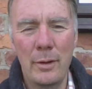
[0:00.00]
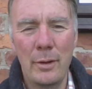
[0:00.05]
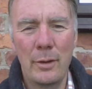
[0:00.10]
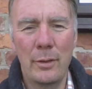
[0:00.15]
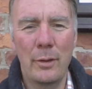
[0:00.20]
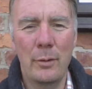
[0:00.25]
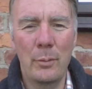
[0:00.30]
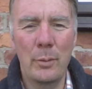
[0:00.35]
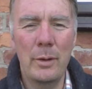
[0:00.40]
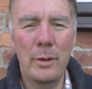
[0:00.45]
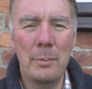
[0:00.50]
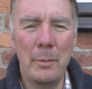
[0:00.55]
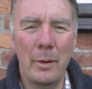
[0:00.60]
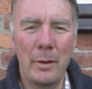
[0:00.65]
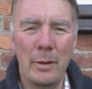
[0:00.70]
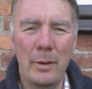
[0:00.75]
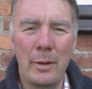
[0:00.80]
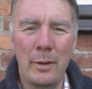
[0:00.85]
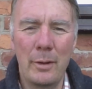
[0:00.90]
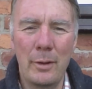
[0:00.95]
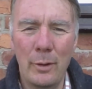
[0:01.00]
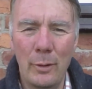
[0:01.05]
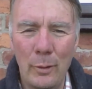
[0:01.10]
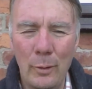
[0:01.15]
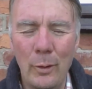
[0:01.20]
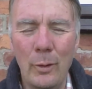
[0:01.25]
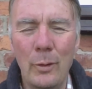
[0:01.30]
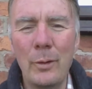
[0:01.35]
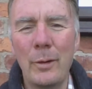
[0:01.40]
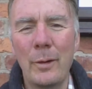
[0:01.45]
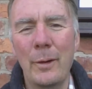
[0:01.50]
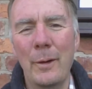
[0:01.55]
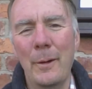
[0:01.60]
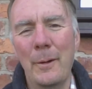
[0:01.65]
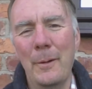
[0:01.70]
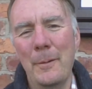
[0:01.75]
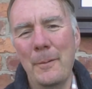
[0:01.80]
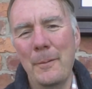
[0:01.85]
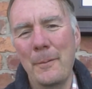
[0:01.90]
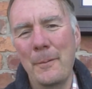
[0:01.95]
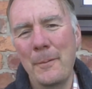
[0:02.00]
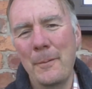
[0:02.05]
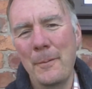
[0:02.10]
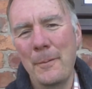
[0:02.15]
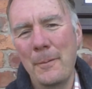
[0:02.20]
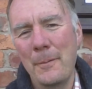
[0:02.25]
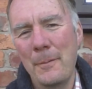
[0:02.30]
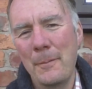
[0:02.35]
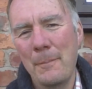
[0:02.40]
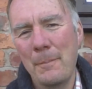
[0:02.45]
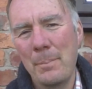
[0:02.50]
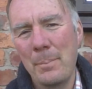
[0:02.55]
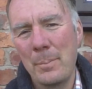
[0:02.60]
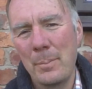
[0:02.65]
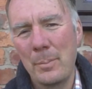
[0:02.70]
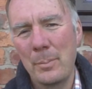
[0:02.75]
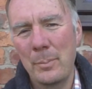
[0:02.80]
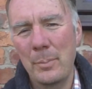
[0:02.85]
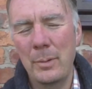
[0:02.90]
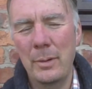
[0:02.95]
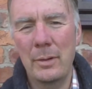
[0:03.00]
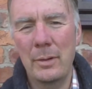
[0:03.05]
that we might no longer be